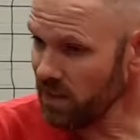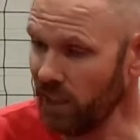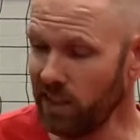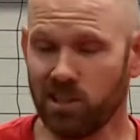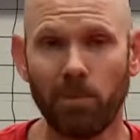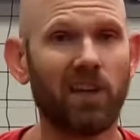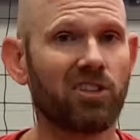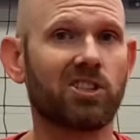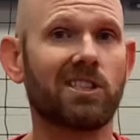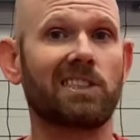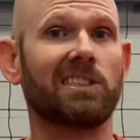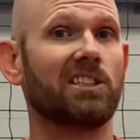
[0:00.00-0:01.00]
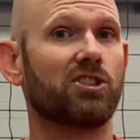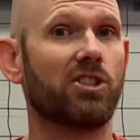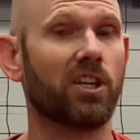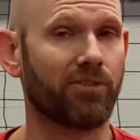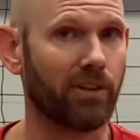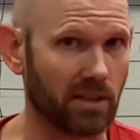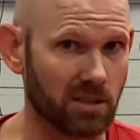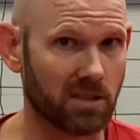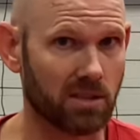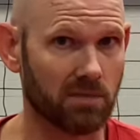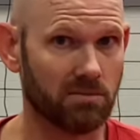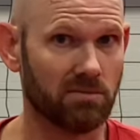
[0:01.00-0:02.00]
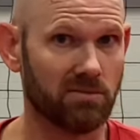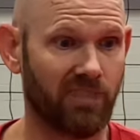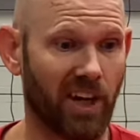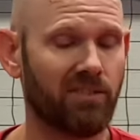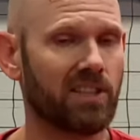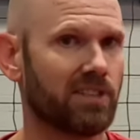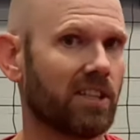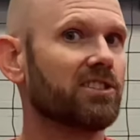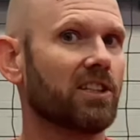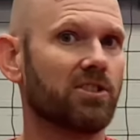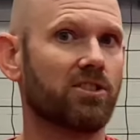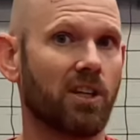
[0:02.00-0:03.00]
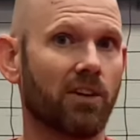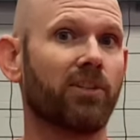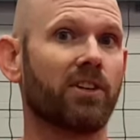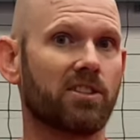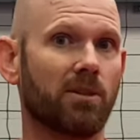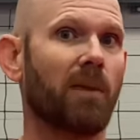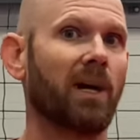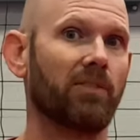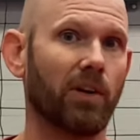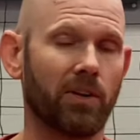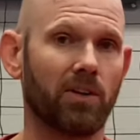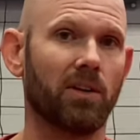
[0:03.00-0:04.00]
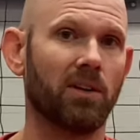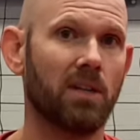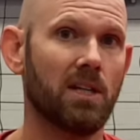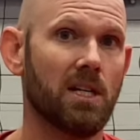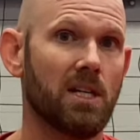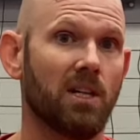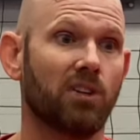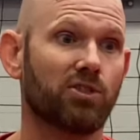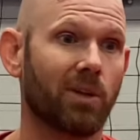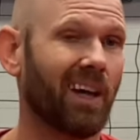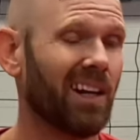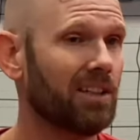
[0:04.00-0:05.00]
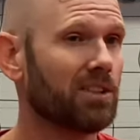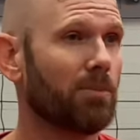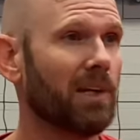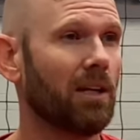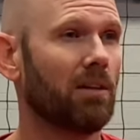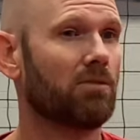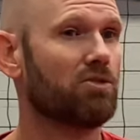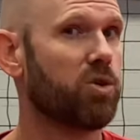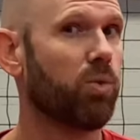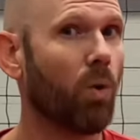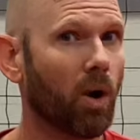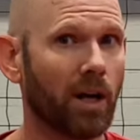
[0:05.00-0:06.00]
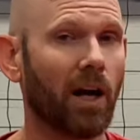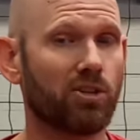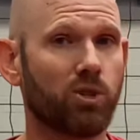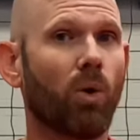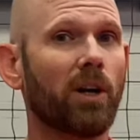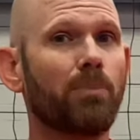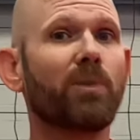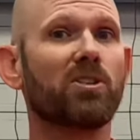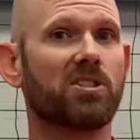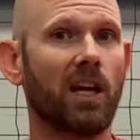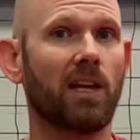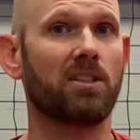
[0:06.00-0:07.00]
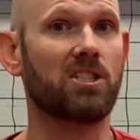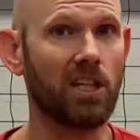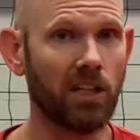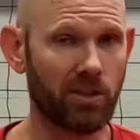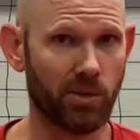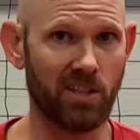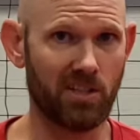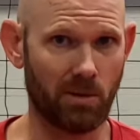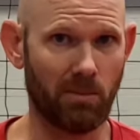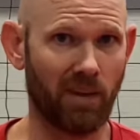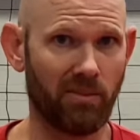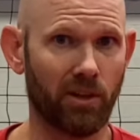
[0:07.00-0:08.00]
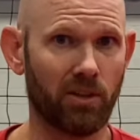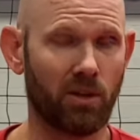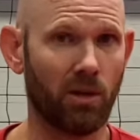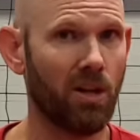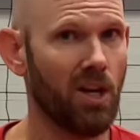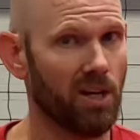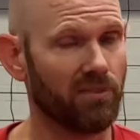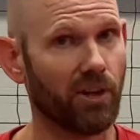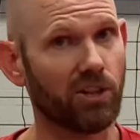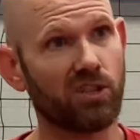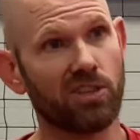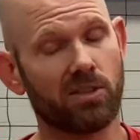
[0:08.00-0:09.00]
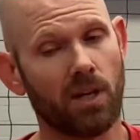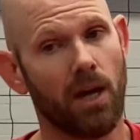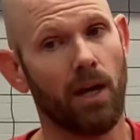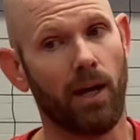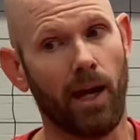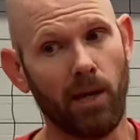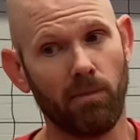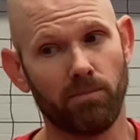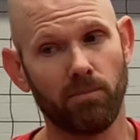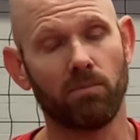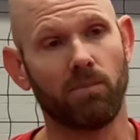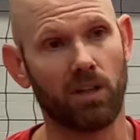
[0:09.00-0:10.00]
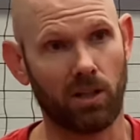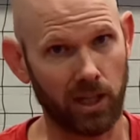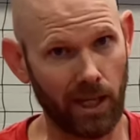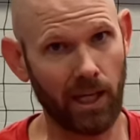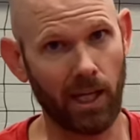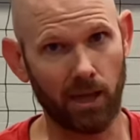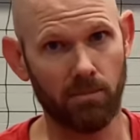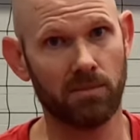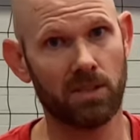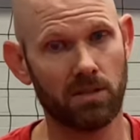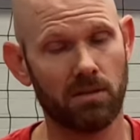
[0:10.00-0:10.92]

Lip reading: It's about a 6-inch difference, 5 to 6 inch difference in my vertical. So that ends up being a 20% decrease in my vertical versus a claimed